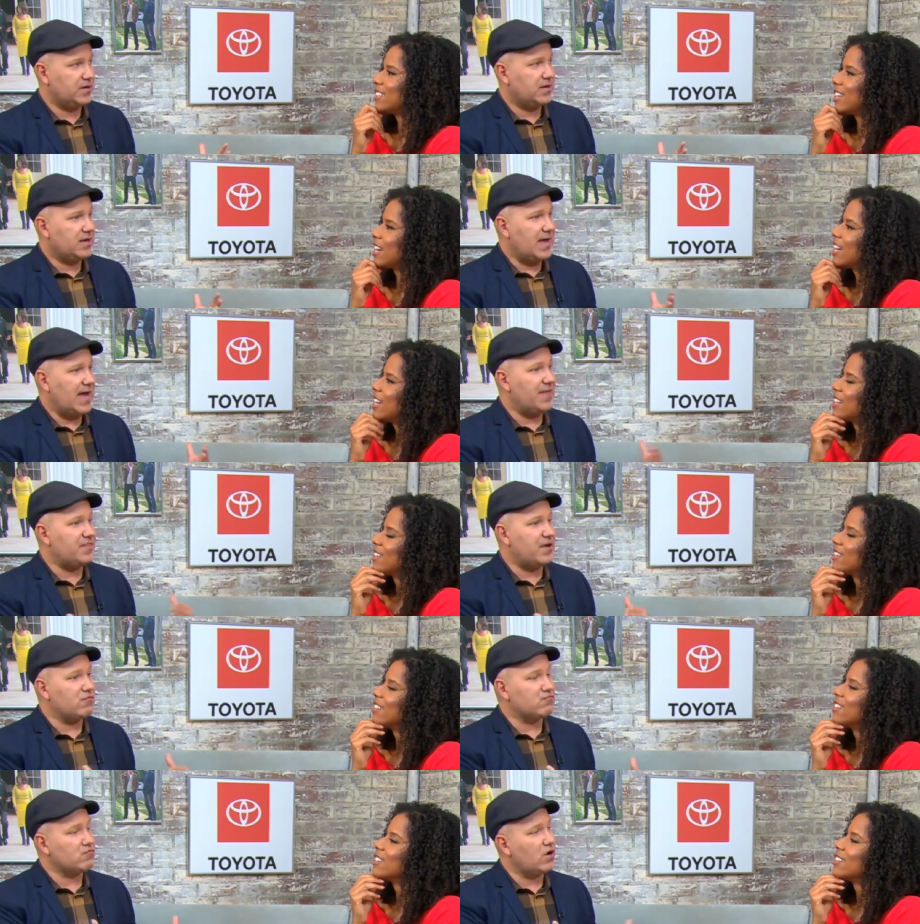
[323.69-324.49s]
Speaker 1: Yeah. And
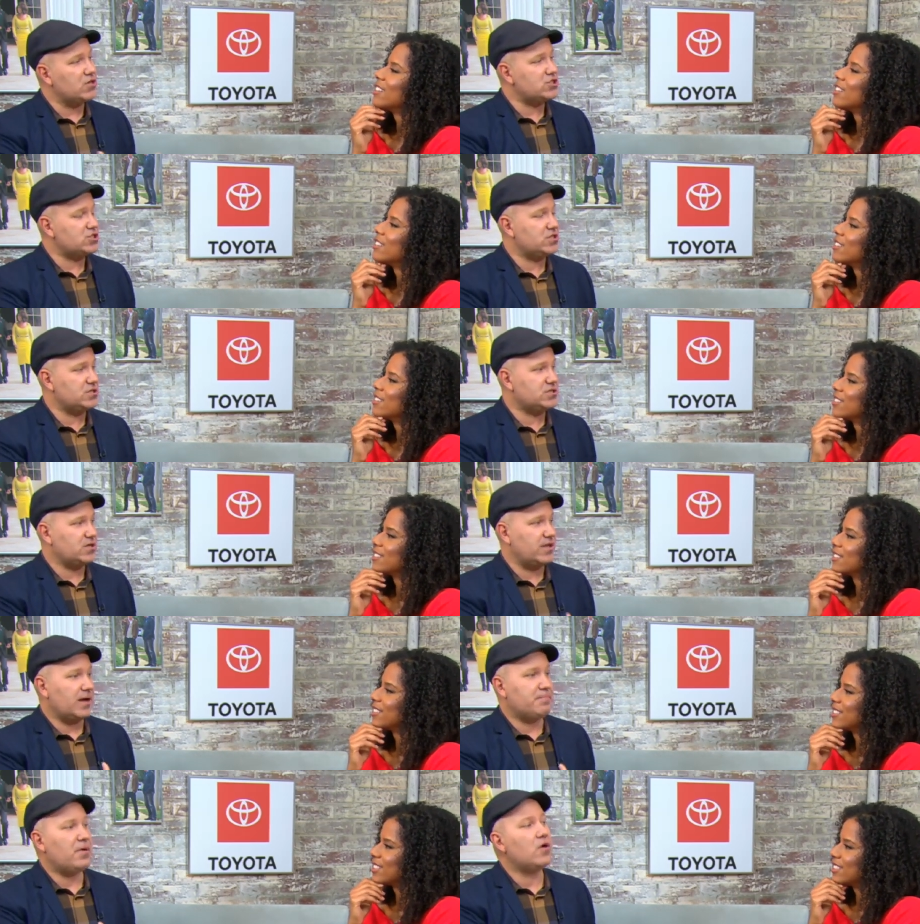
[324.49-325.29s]
they rushed to
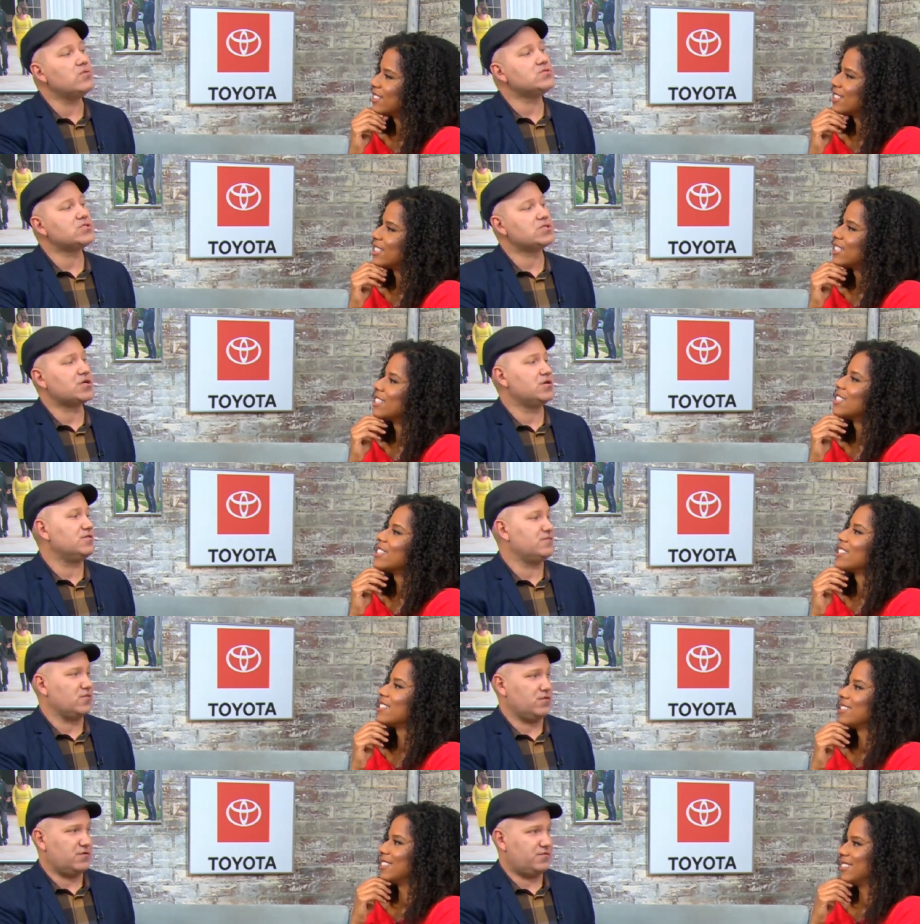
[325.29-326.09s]
like
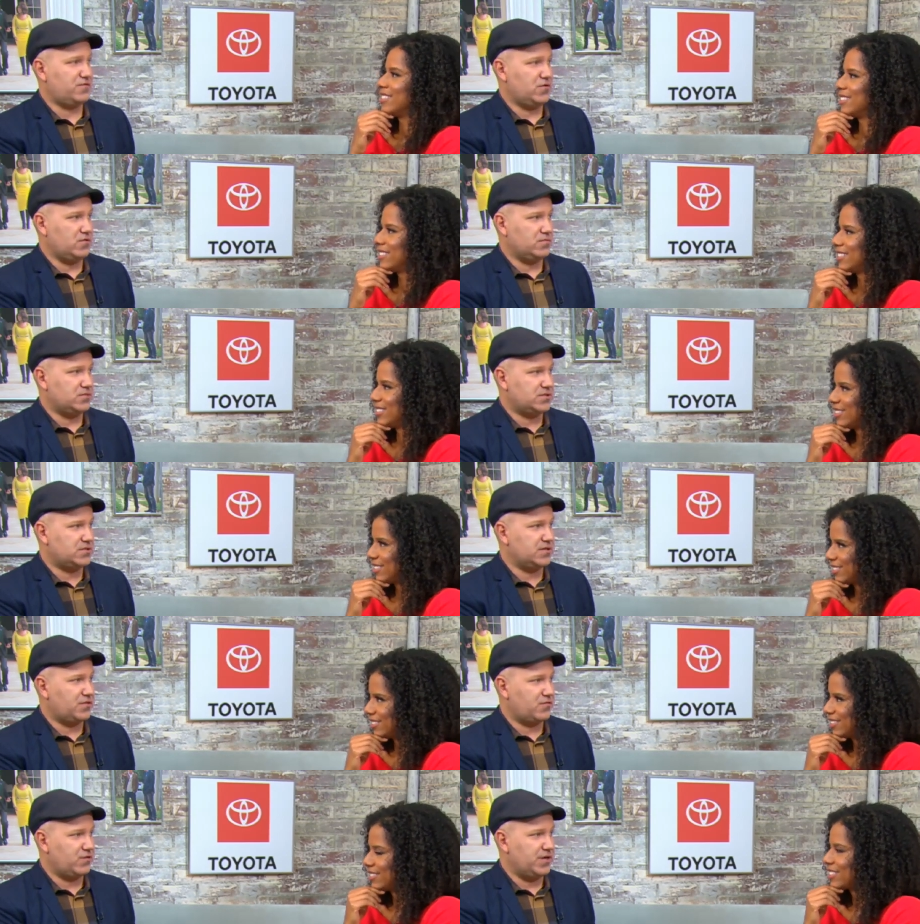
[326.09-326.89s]
post-convert films to
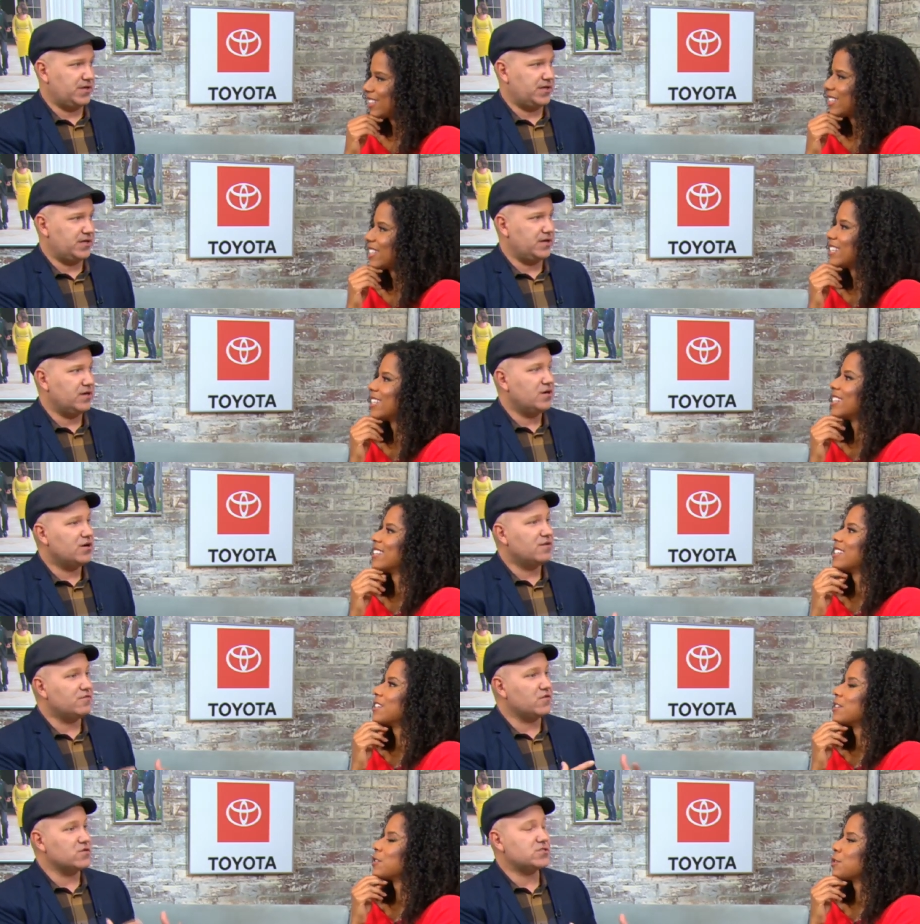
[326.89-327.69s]
3D
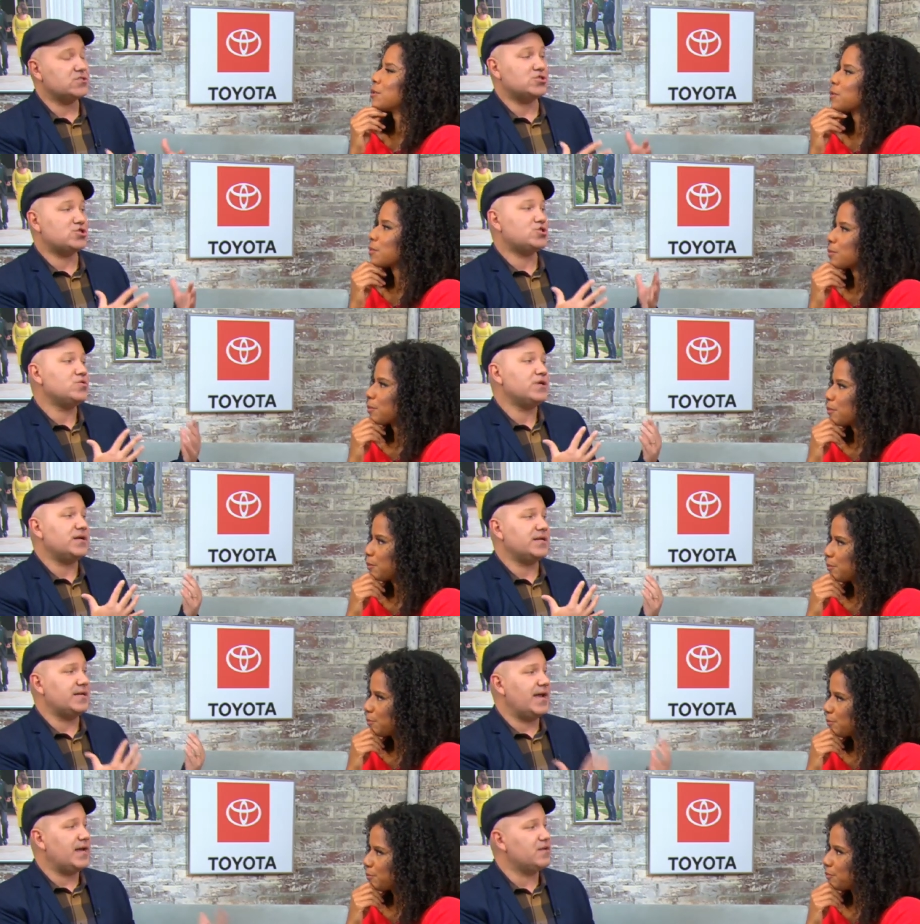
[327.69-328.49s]
versus
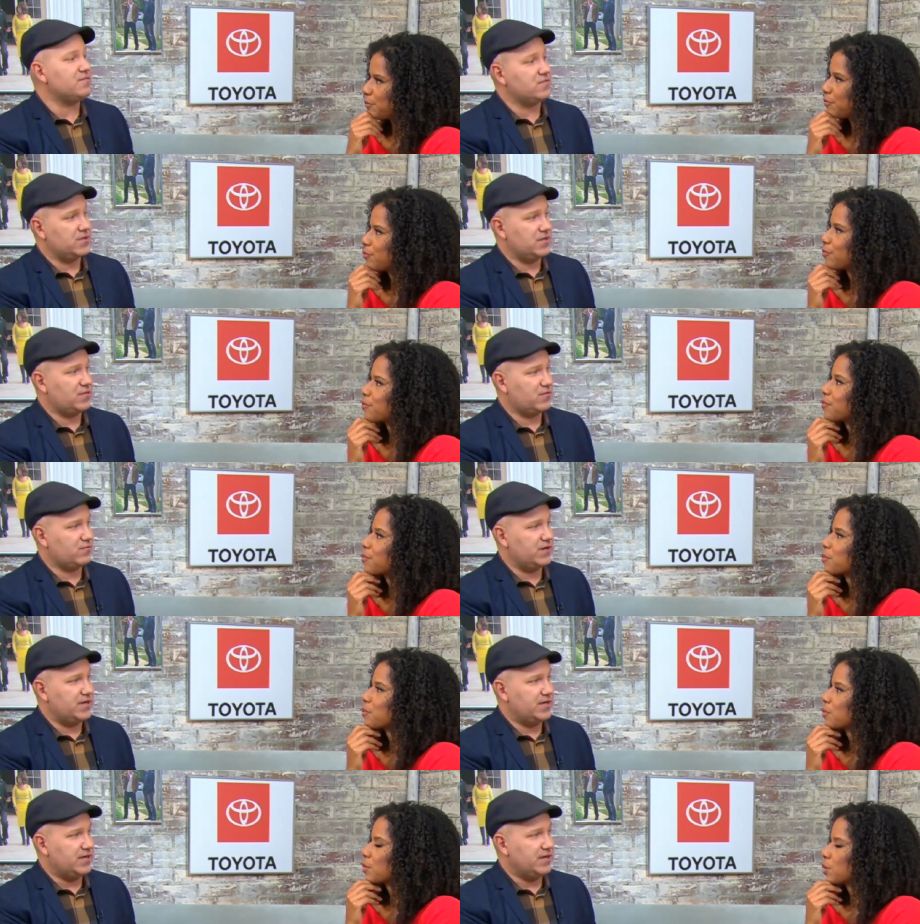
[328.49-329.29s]
shooting natively
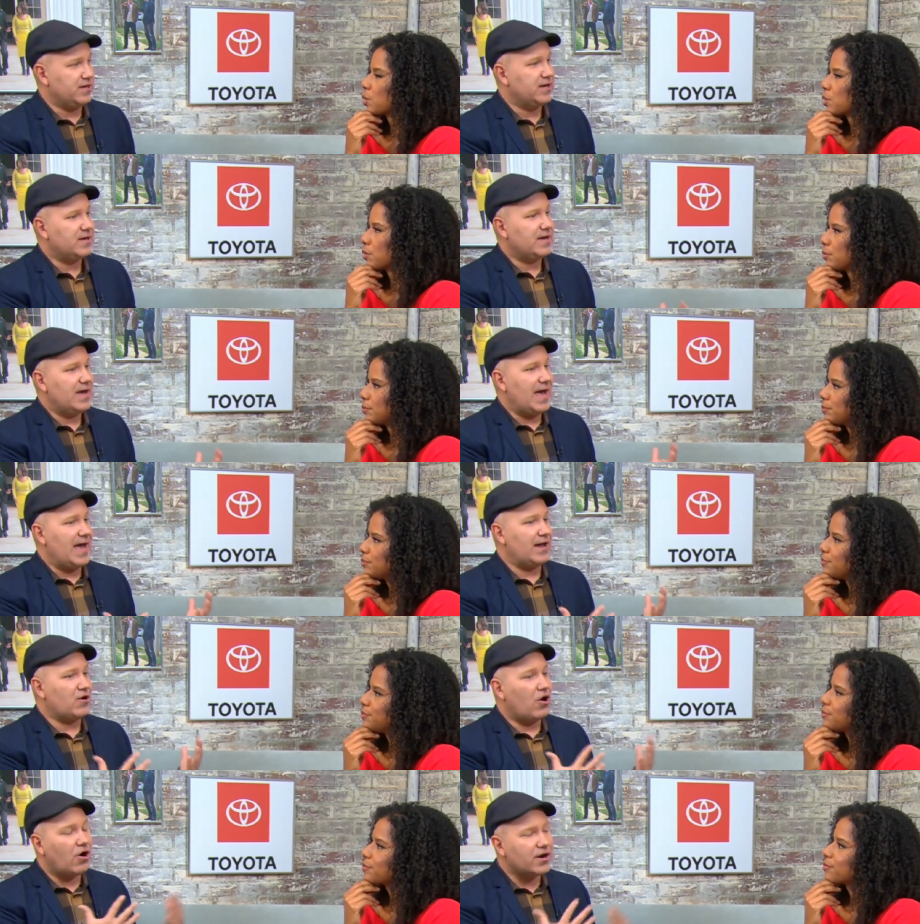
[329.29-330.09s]
3D
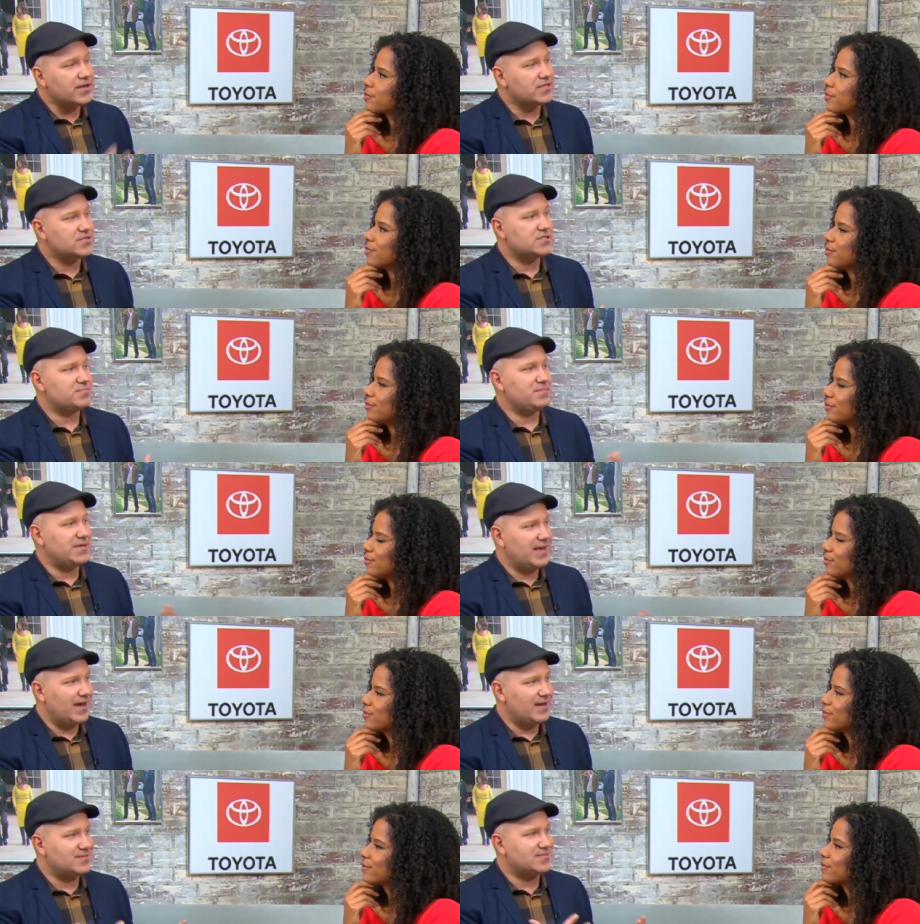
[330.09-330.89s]
and audiences began